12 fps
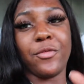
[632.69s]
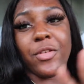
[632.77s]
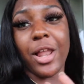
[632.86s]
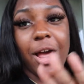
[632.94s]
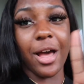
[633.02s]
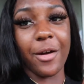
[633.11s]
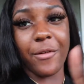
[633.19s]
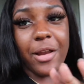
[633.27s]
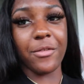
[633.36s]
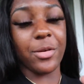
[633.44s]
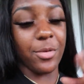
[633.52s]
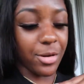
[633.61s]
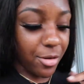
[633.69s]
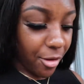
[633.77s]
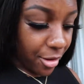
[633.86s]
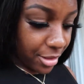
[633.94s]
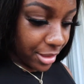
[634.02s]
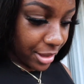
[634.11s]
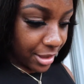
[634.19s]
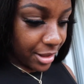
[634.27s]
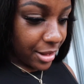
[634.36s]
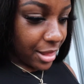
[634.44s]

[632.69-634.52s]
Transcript: vlog, whatever you want to call it.